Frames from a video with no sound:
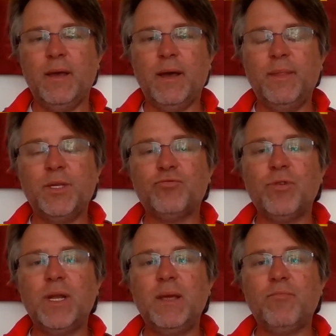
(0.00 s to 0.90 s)
And this
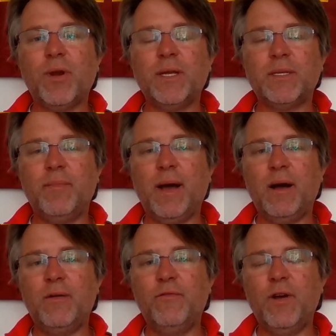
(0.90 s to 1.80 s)
really brings
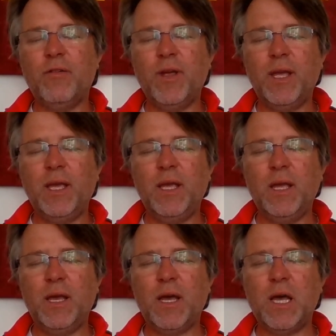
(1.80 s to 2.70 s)
about a very
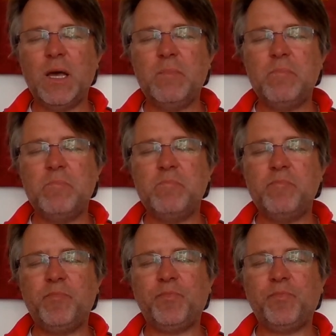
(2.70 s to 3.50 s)
um,